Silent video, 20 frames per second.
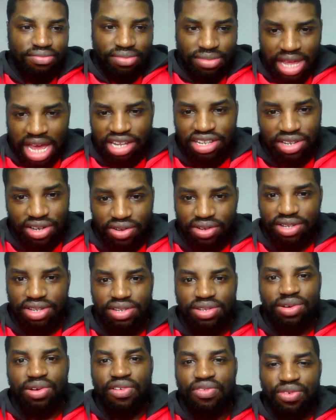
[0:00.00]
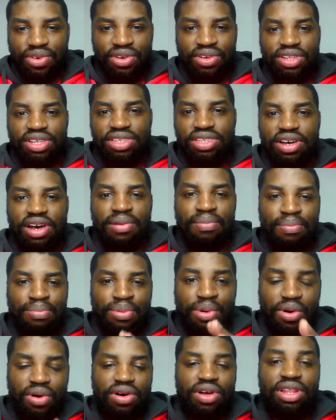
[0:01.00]
That's another story for another time.
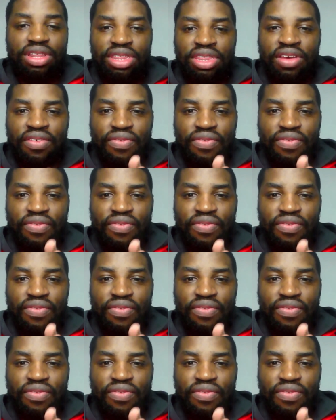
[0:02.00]
But the